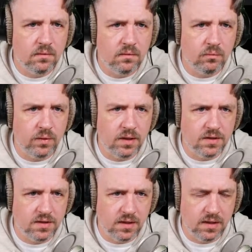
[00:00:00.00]
we need
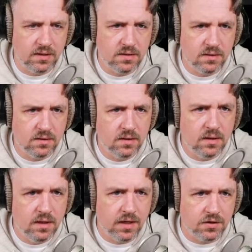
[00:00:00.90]
to get,
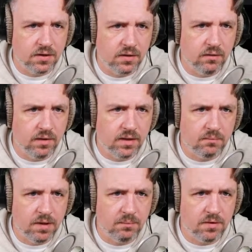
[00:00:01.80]
actually, no, I can
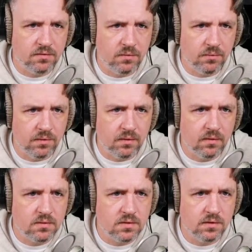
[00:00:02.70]
map this whole thing.
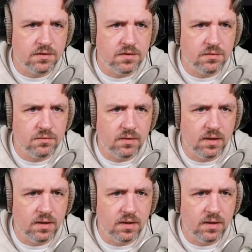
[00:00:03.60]
So let's do